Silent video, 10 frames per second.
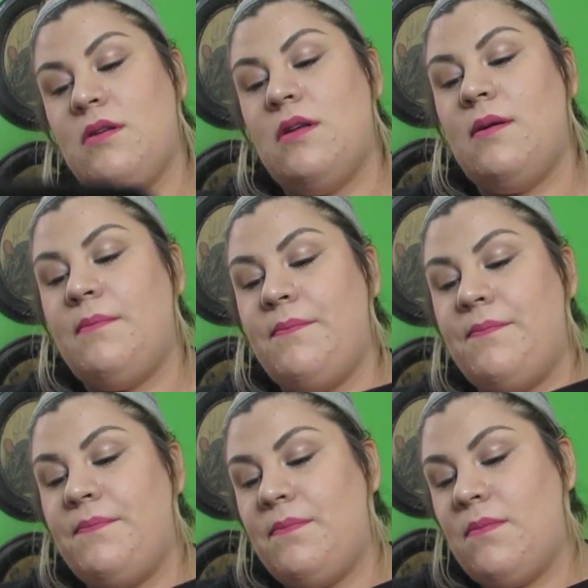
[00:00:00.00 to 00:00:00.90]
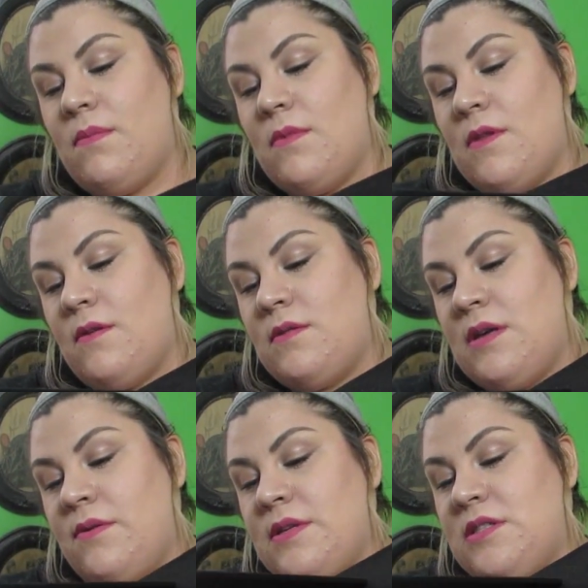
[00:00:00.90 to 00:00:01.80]
yep,
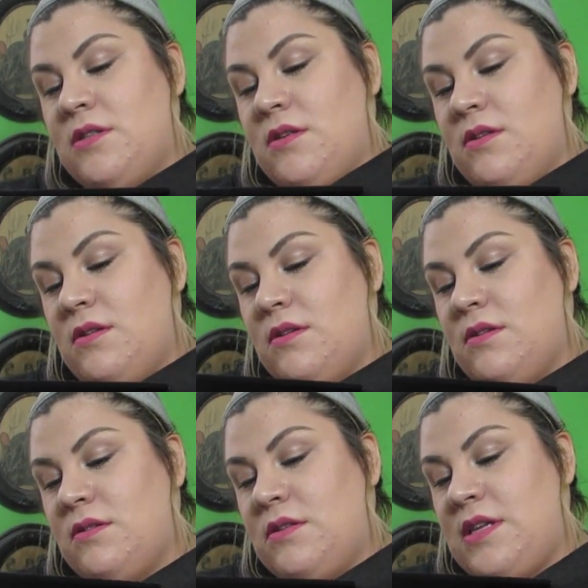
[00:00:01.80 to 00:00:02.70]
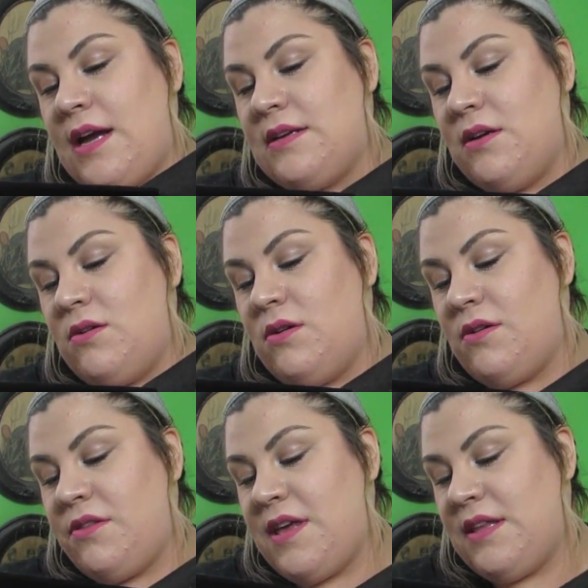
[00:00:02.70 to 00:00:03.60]
that was
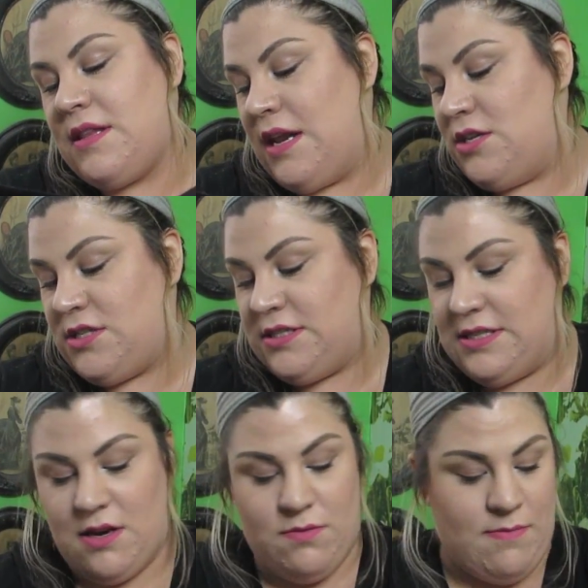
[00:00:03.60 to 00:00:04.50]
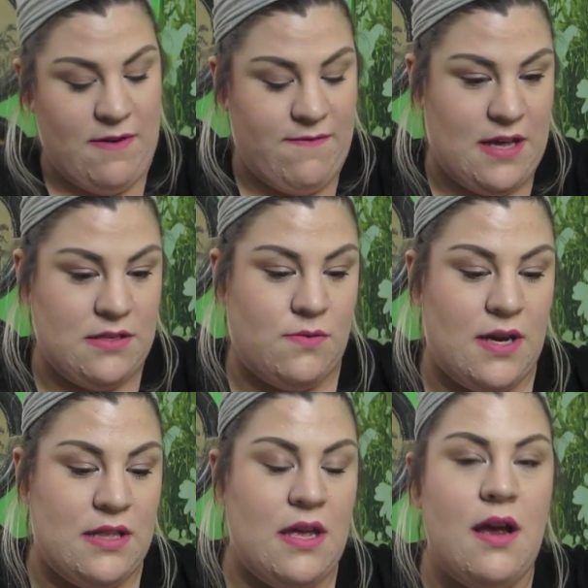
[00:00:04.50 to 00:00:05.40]
technical thing that I just did with my face
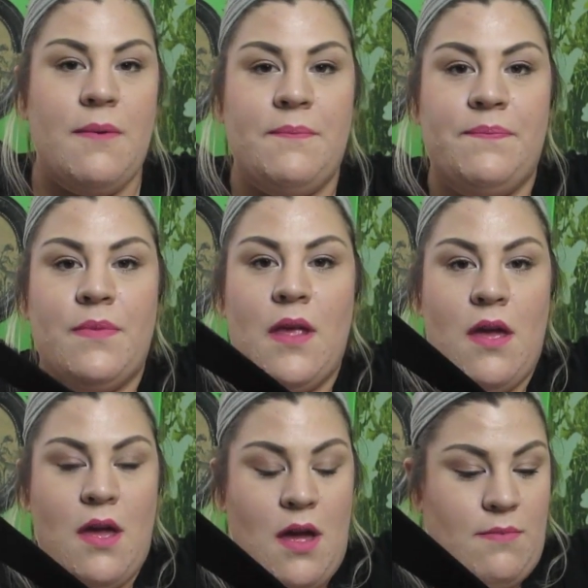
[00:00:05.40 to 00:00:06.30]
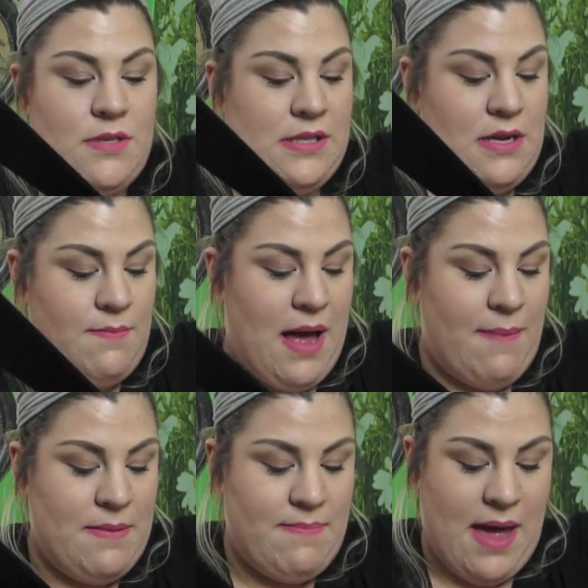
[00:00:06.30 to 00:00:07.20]
right there. I'm just gonna
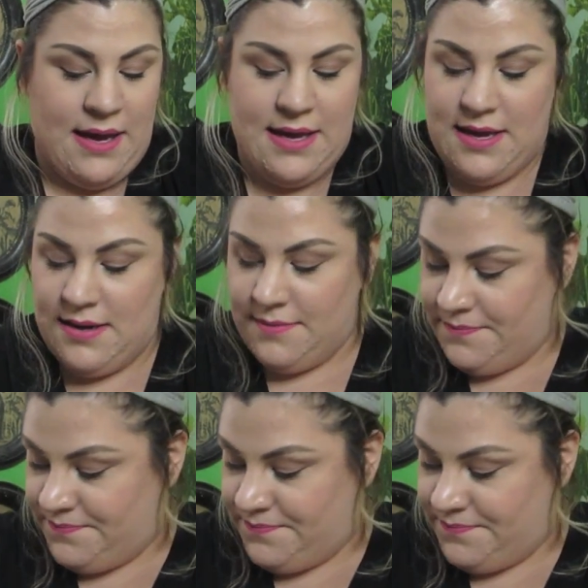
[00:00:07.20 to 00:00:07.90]
pop it back in